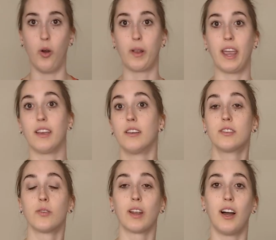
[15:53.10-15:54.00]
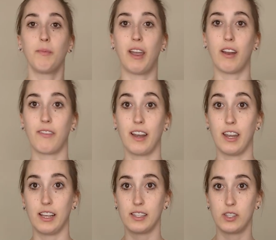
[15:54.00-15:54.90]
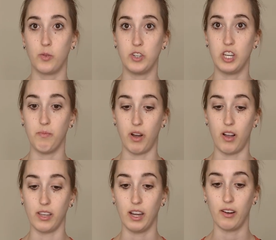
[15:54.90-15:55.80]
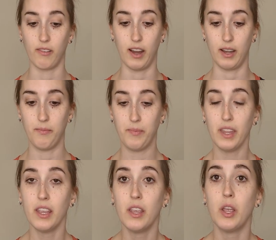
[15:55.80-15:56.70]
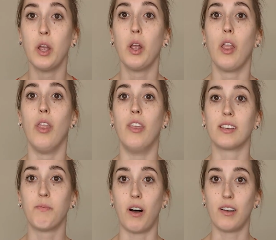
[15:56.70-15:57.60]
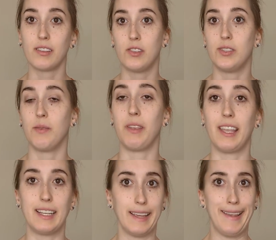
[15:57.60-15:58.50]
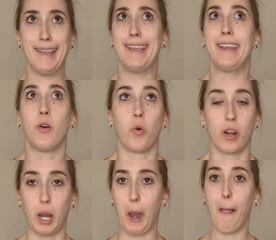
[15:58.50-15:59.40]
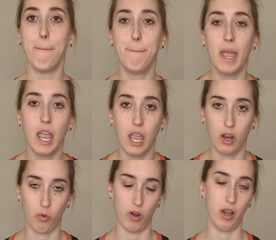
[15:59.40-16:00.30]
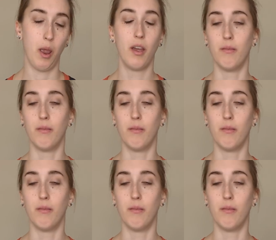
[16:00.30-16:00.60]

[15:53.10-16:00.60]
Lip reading: Okay, so to help me out, I've got a nice squishy ball here, right? This ball is to simulate an organ. Pick one.